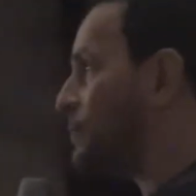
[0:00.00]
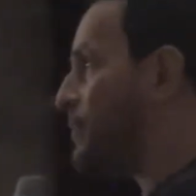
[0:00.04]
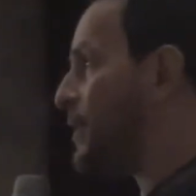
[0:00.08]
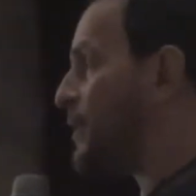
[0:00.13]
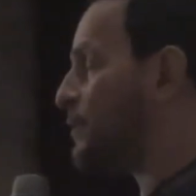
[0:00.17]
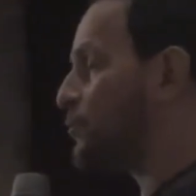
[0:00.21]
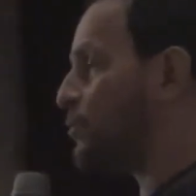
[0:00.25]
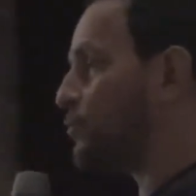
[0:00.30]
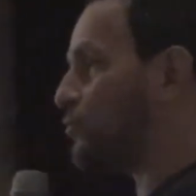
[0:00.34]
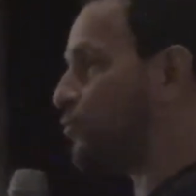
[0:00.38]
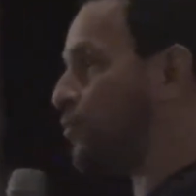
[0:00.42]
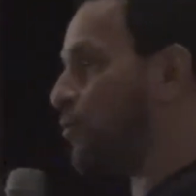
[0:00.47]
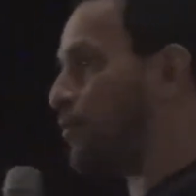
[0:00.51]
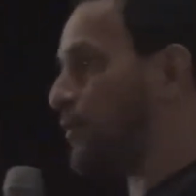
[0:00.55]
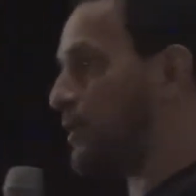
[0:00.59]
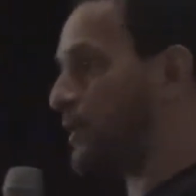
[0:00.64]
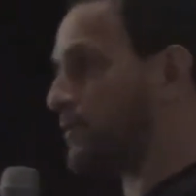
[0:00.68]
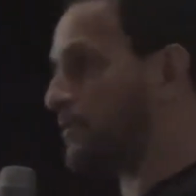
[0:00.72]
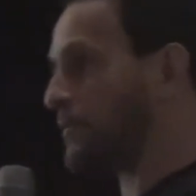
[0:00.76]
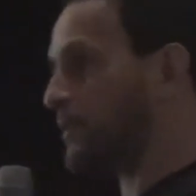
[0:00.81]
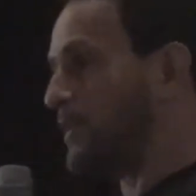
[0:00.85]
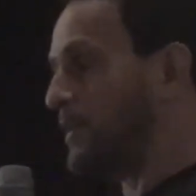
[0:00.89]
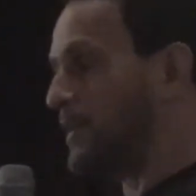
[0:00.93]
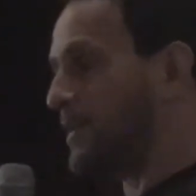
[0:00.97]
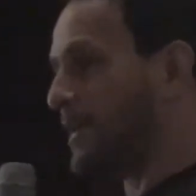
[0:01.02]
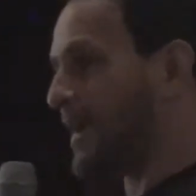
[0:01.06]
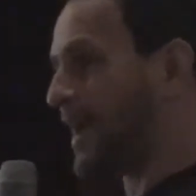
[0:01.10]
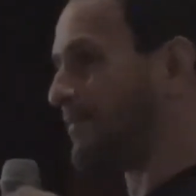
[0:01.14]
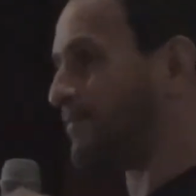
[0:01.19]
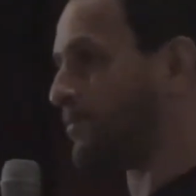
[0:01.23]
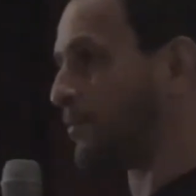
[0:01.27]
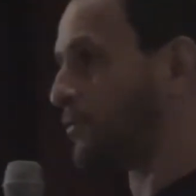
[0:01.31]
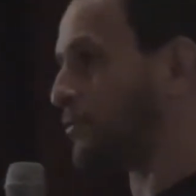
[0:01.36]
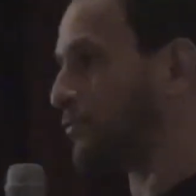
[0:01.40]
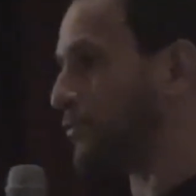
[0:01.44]
Alberto Torres,
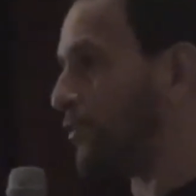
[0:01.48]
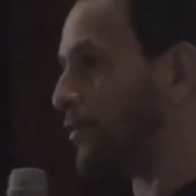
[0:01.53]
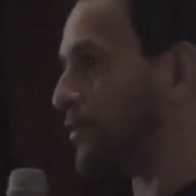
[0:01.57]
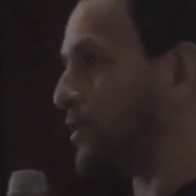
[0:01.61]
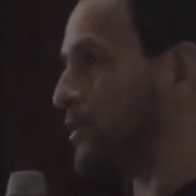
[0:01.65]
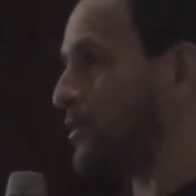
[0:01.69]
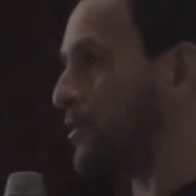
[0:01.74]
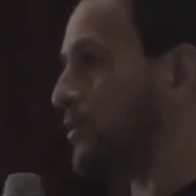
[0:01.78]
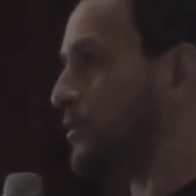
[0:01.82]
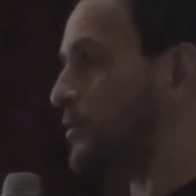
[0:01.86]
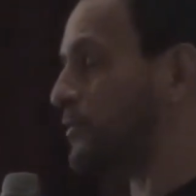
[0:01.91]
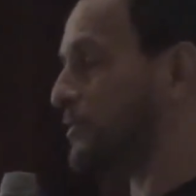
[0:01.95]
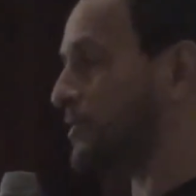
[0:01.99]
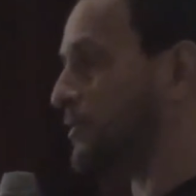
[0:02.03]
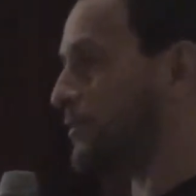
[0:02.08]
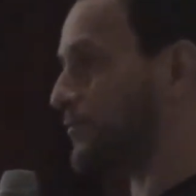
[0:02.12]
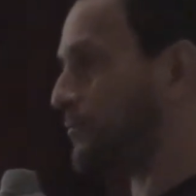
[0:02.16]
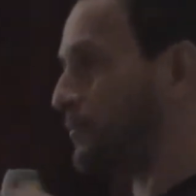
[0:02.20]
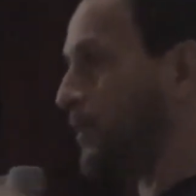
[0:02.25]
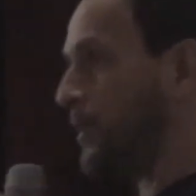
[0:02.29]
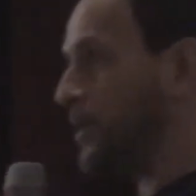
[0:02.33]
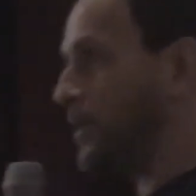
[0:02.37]
after 30 years, is